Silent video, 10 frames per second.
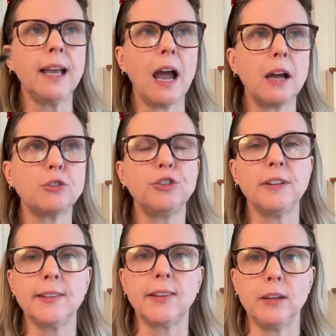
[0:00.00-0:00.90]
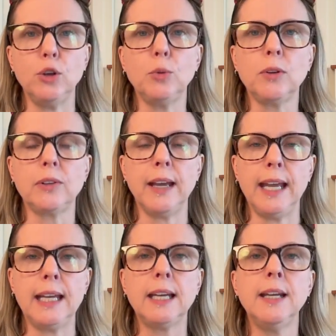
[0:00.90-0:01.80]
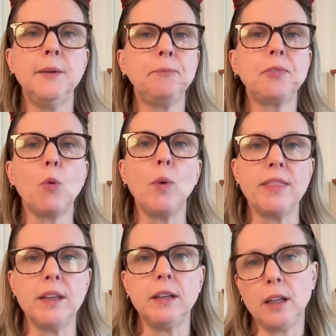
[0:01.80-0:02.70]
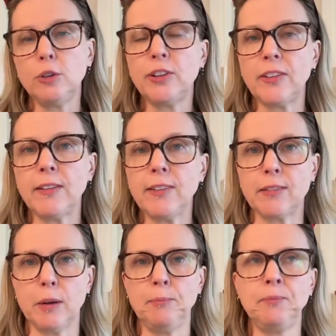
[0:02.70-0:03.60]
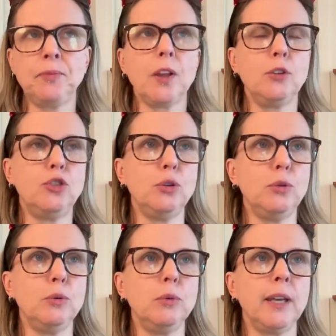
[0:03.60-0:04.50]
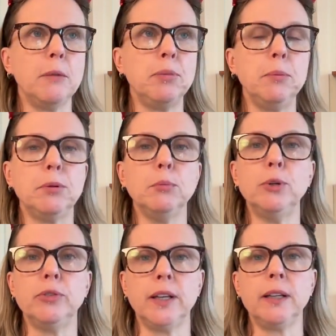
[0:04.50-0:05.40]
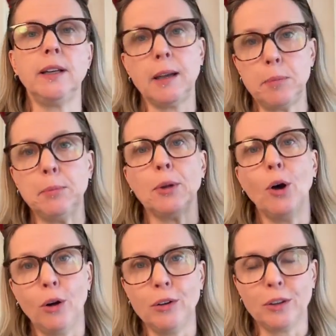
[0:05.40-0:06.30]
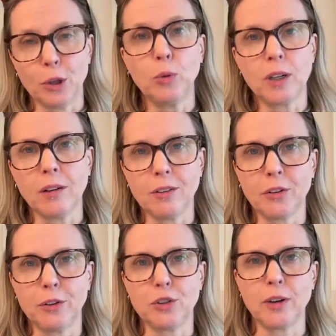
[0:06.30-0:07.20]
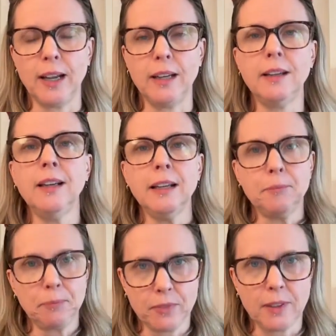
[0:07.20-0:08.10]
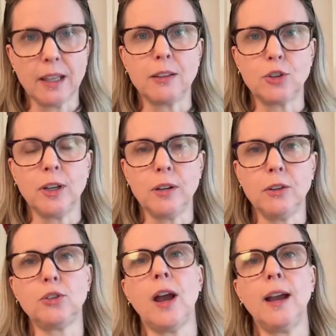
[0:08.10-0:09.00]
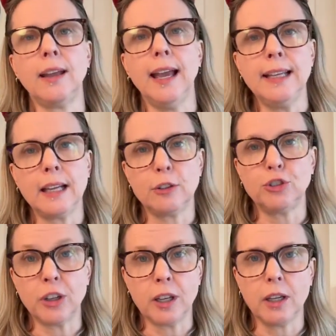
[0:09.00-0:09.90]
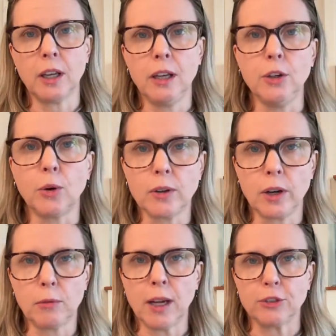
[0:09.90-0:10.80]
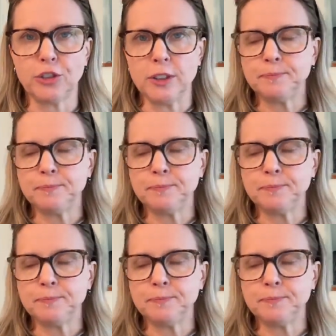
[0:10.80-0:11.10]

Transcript: actions that you will take within each system to get people moving, get people loaded onto the train, get the train on the track, and get it chugging in your direction.